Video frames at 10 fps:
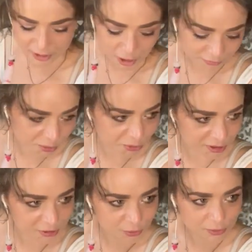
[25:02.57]
my coffee before
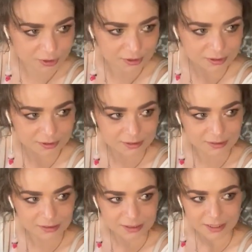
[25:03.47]
it's cold.
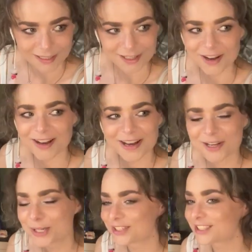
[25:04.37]

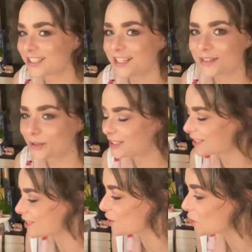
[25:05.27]
I see. Winston is